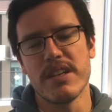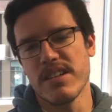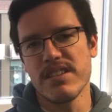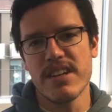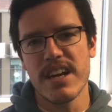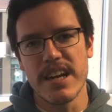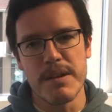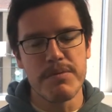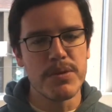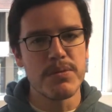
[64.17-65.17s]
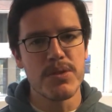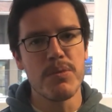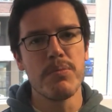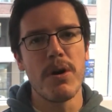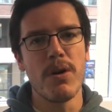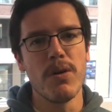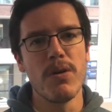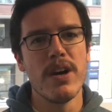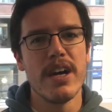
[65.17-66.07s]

As I said, I'm from Sao Paulo,